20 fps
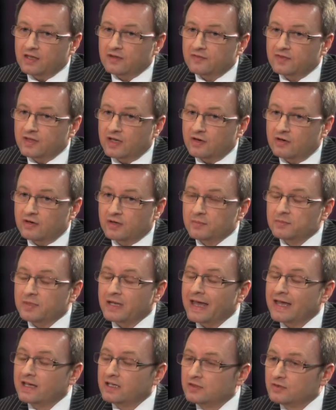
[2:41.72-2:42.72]
if they're
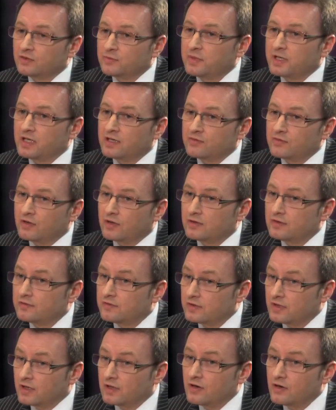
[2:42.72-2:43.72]
planning on being around
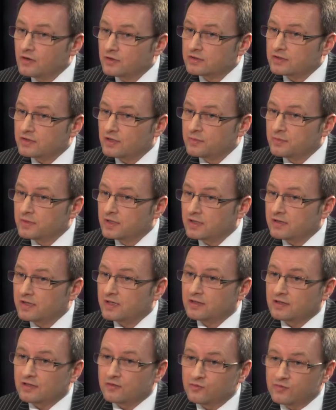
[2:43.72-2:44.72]
for the long term, I
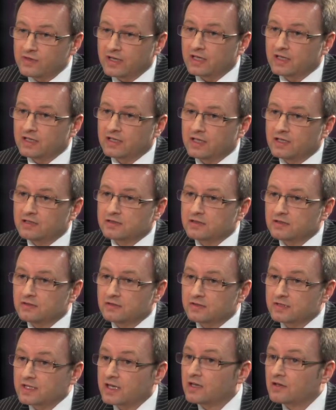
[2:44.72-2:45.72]
think they really need to
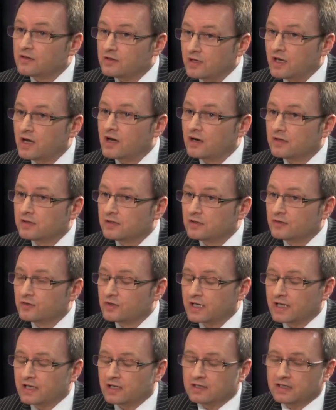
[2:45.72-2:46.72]
take a hard
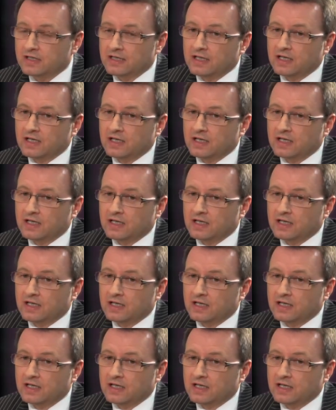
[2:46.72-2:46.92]
look at it.